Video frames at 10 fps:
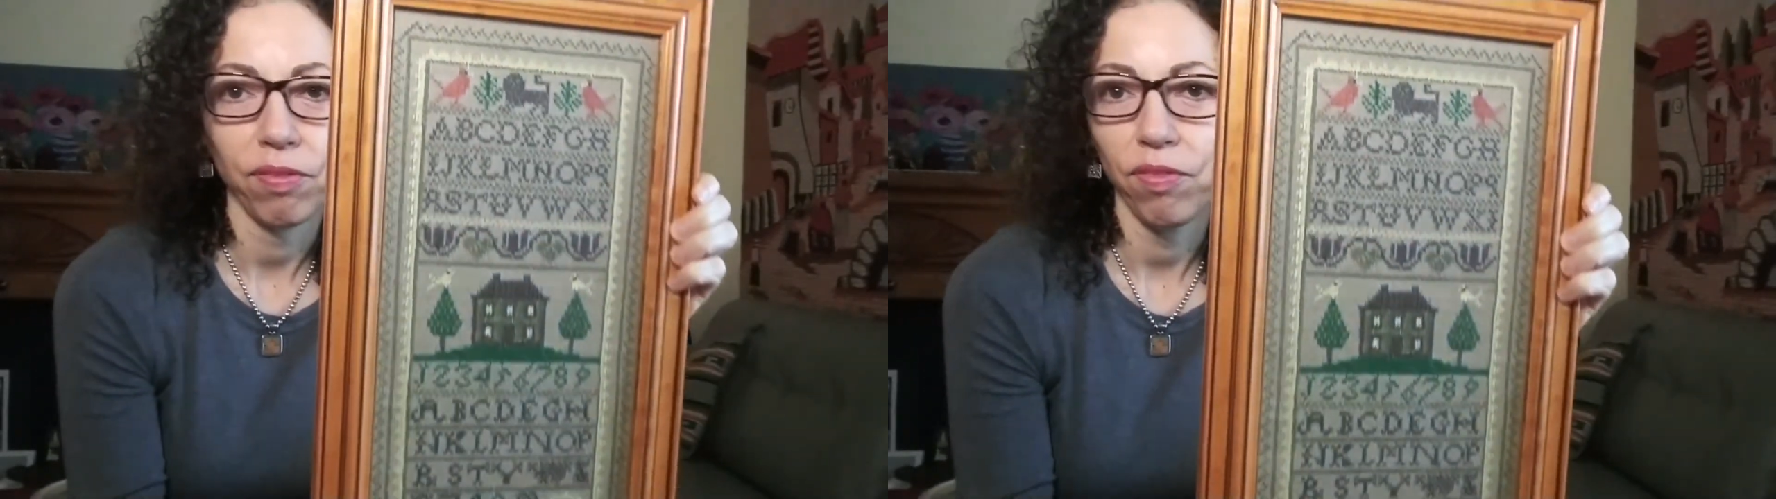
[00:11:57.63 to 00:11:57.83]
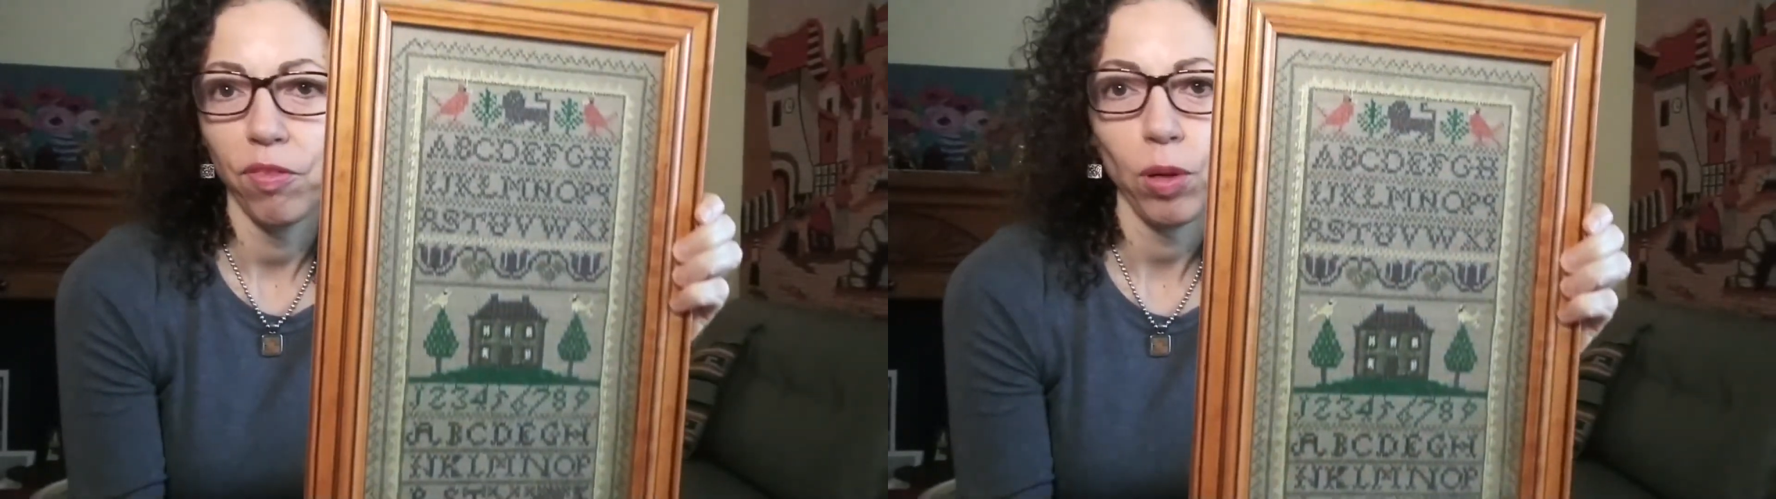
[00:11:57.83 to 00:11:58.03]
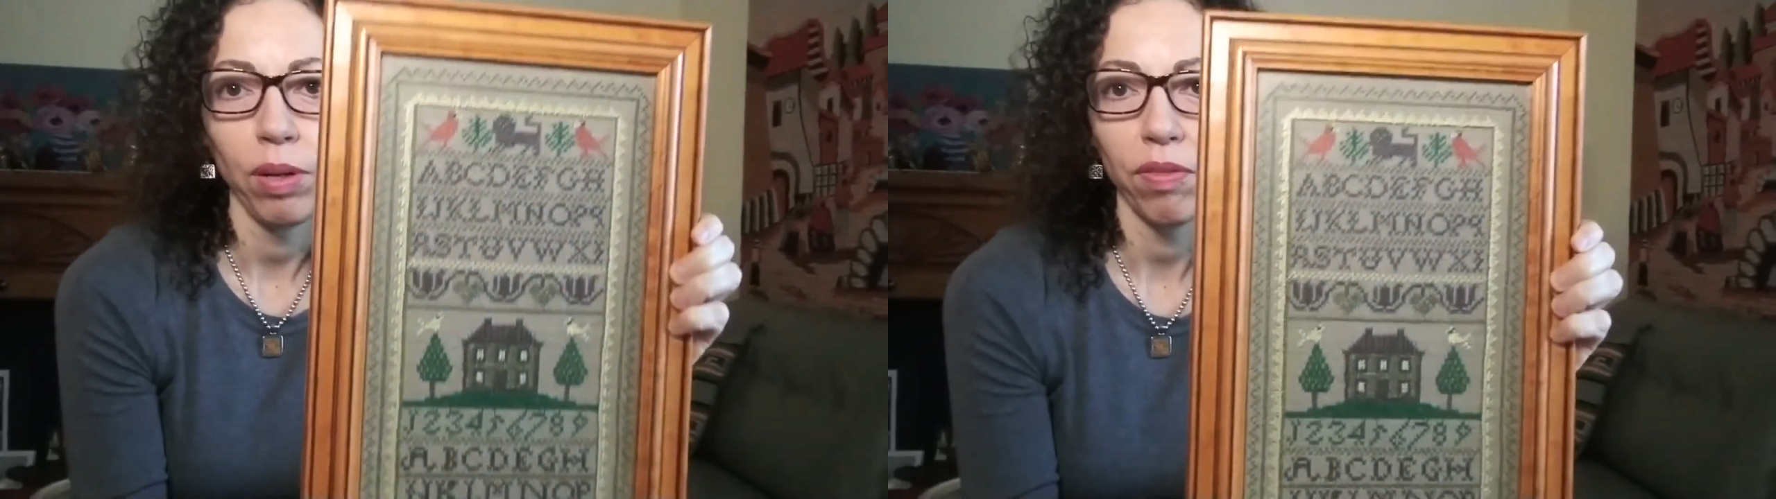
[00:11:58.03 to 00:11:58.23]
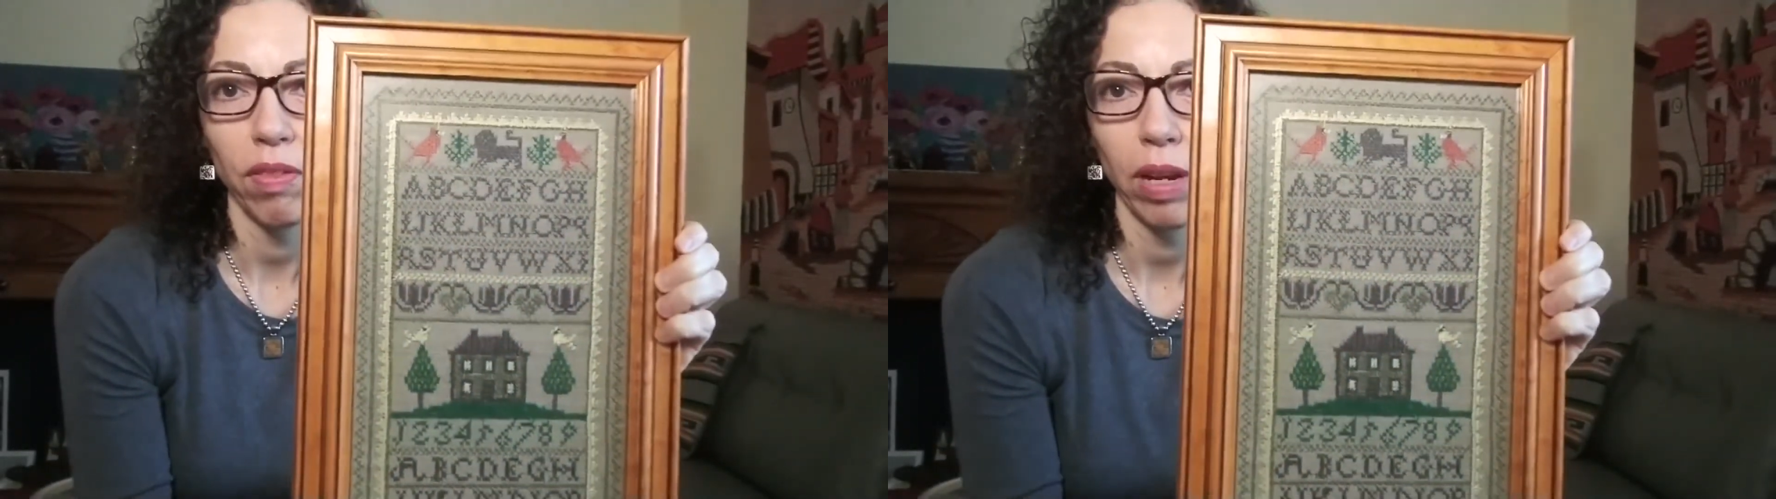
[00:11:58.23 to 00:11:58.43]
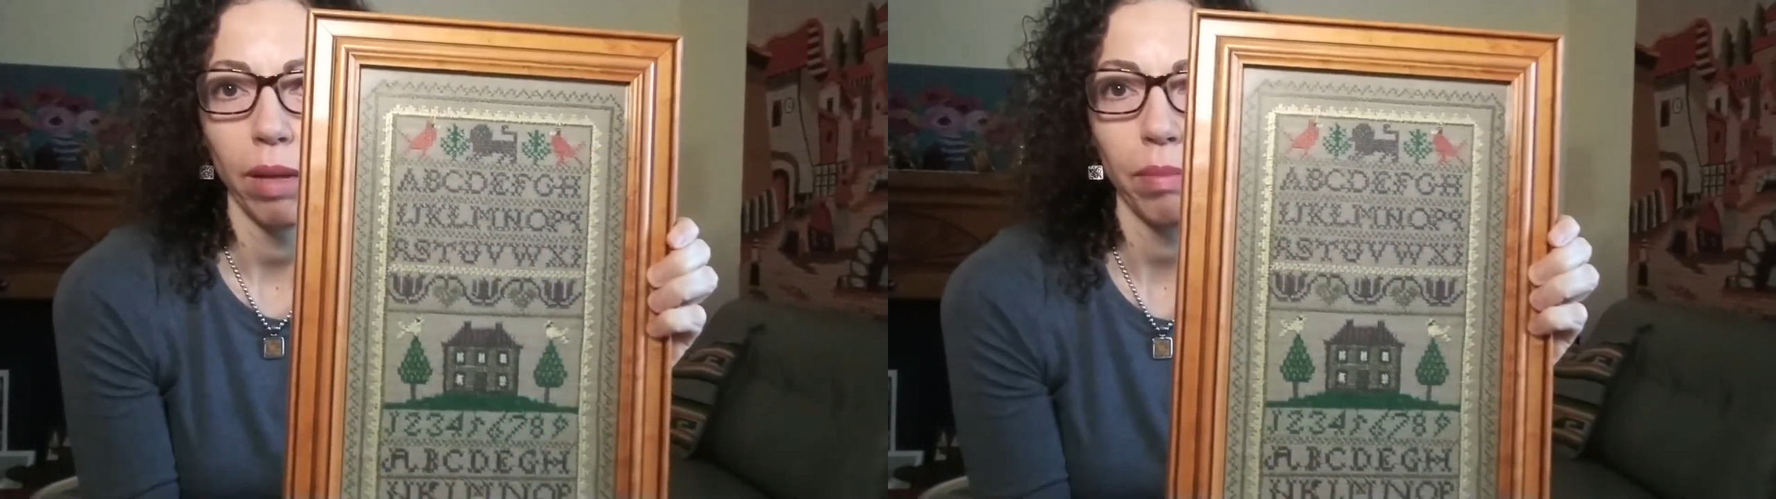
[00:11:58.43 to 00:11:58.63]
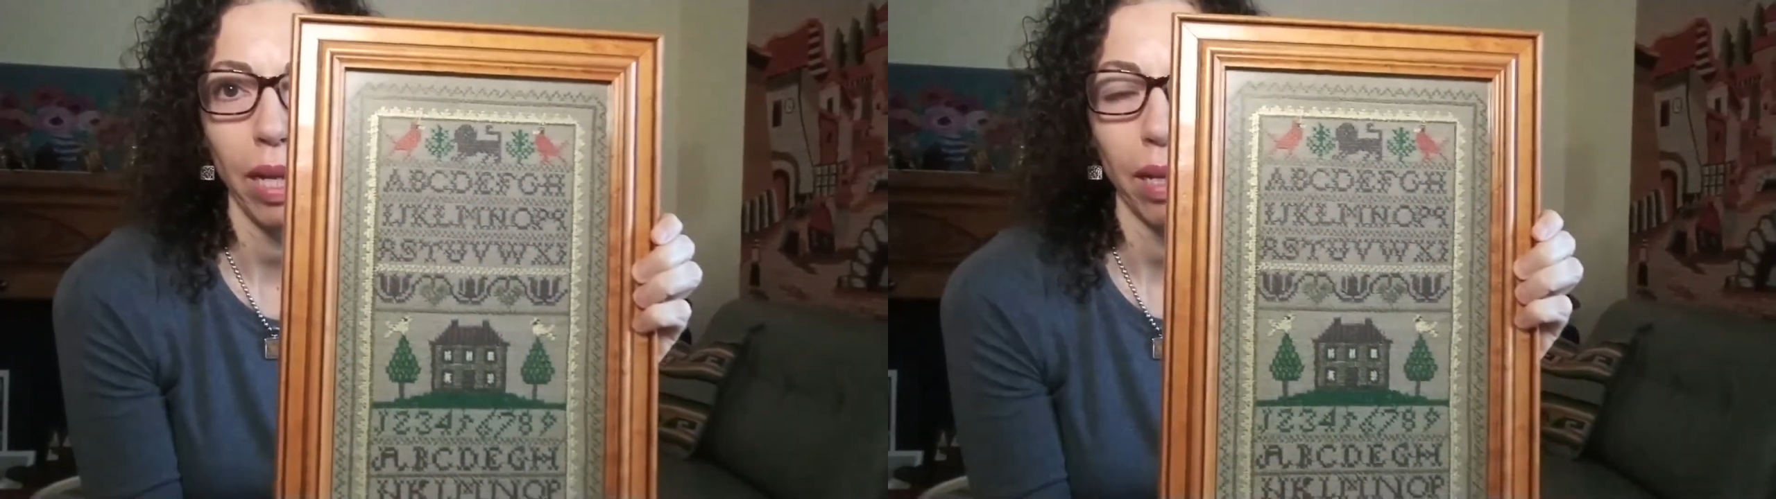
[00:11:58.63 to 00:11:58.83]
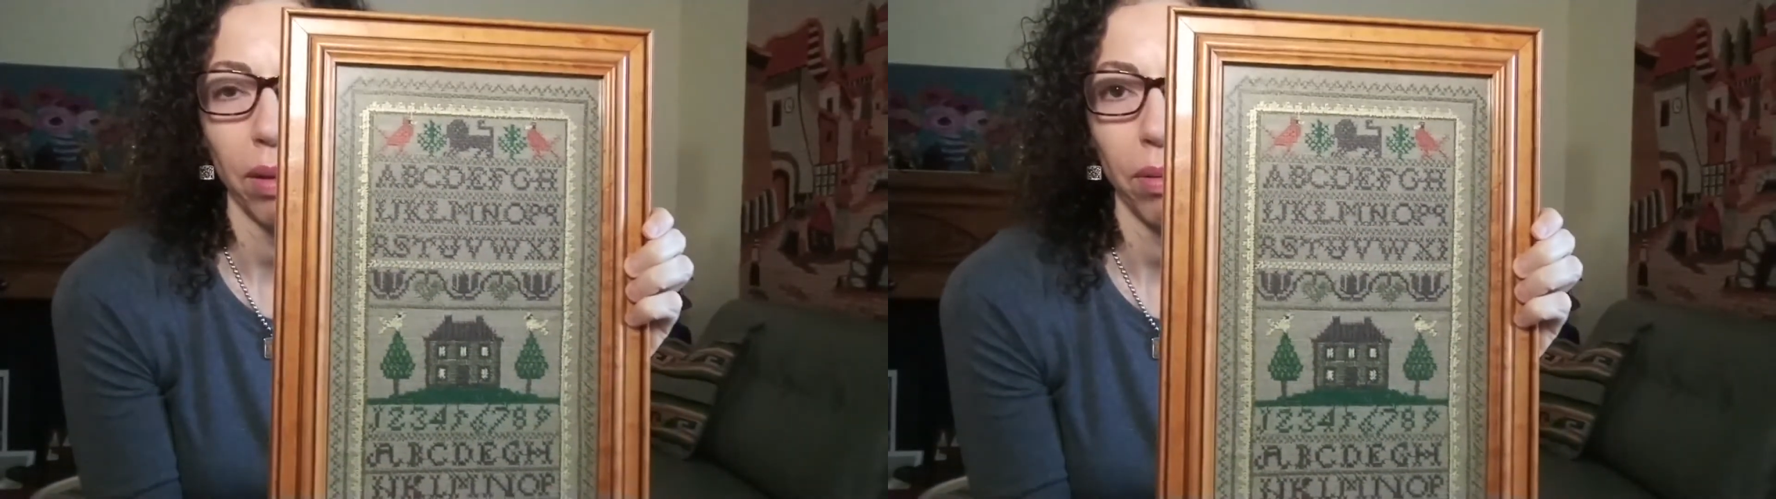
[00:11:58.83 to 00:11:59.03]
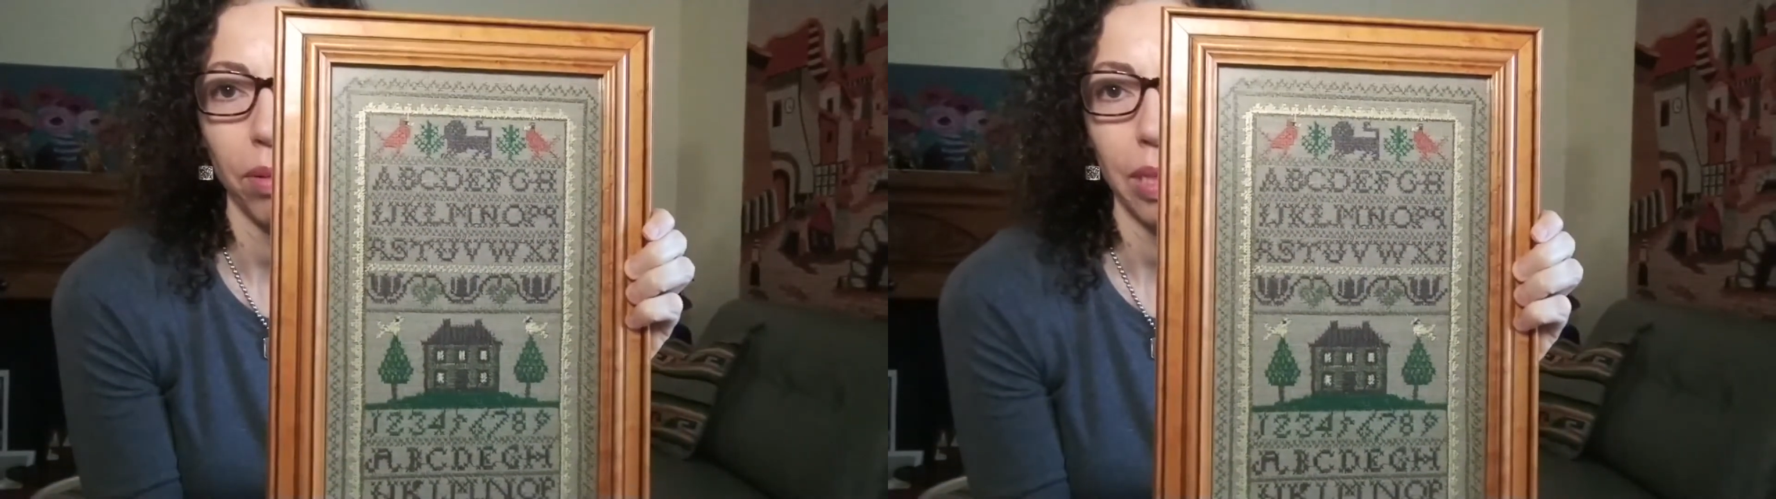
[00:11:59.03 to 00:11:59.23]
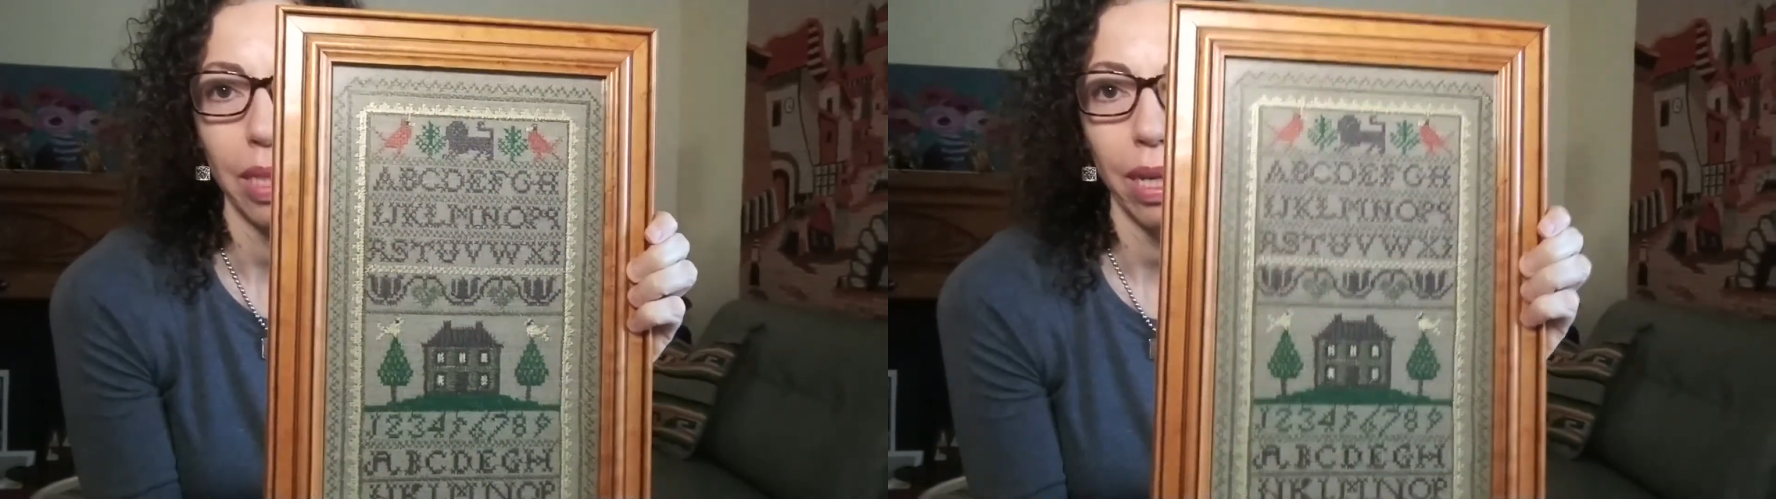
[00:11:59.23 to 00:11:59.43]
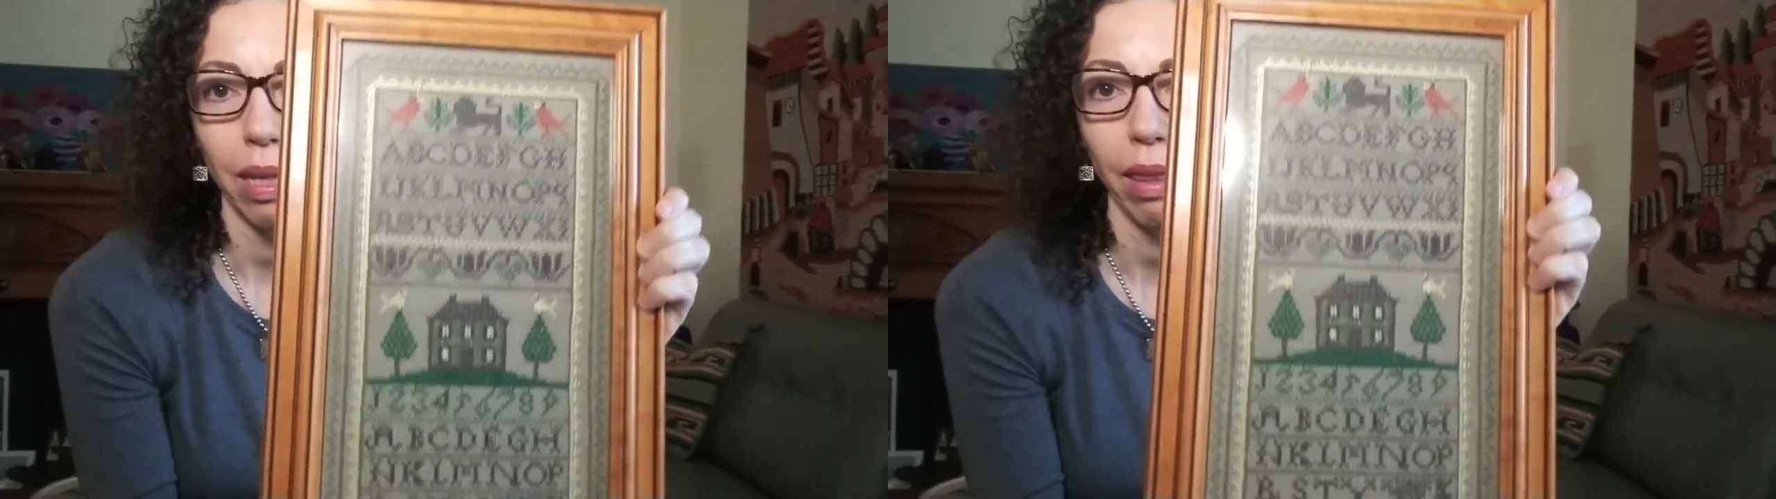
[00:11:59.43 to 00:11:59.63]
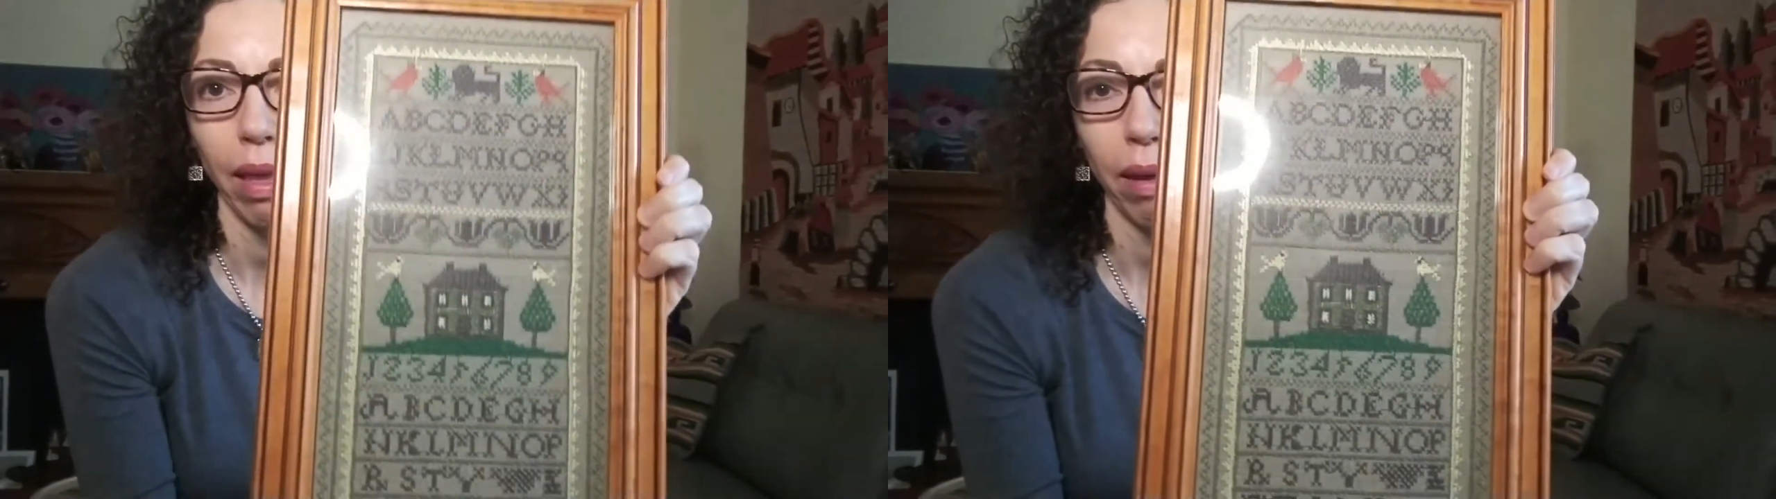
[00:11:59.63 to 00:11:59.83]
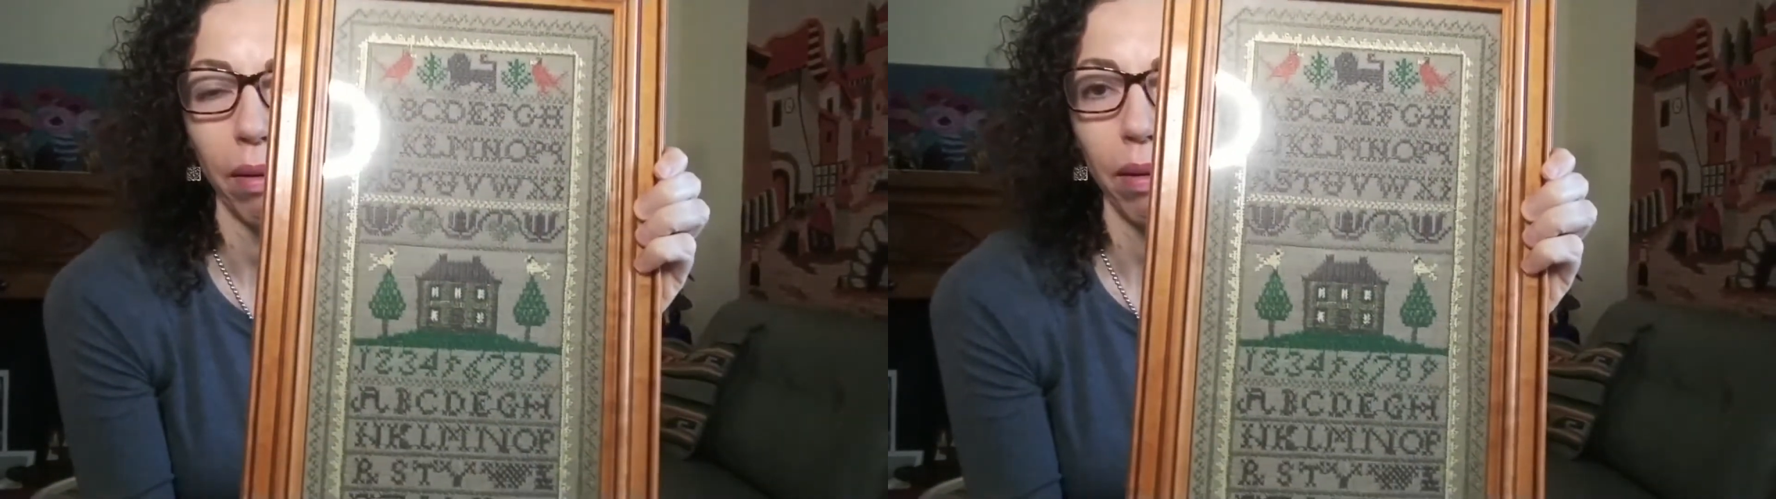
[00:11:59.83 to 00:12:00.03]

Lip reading: fully framed, like you see it there.